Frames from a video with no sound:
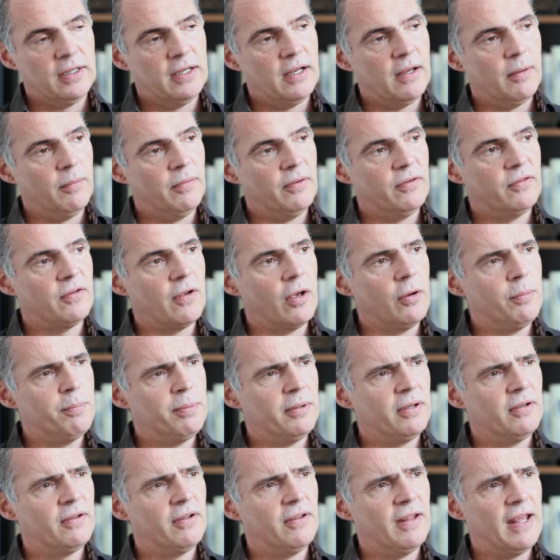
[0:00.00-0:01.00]
and I was
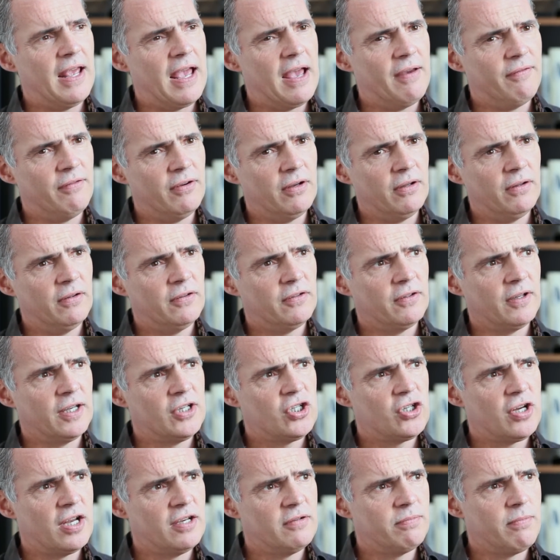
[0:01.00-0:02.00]
open to the evidence and I
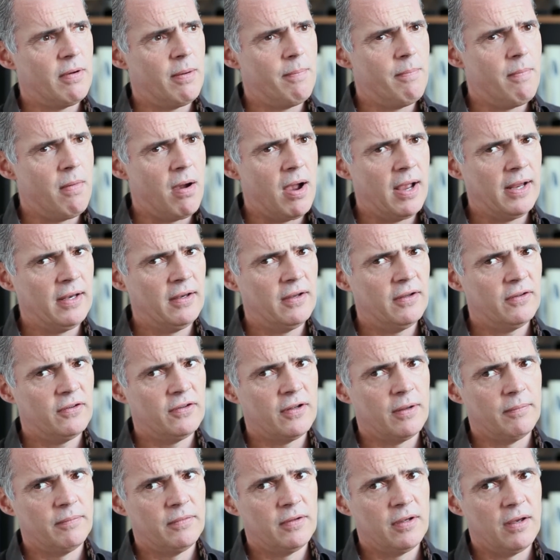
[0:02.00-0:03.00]
changed my mind at
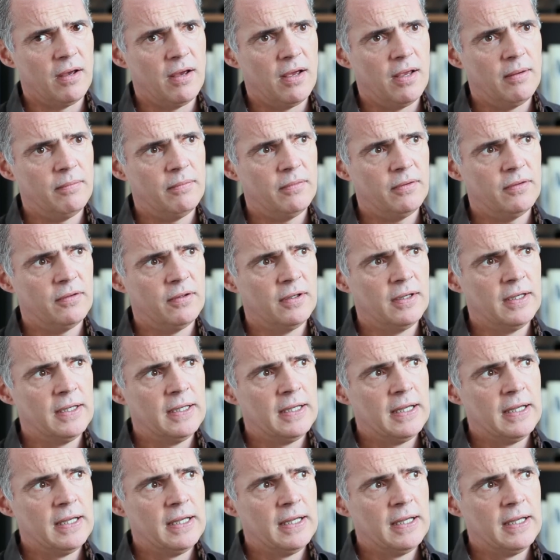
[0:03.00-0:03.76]
some times.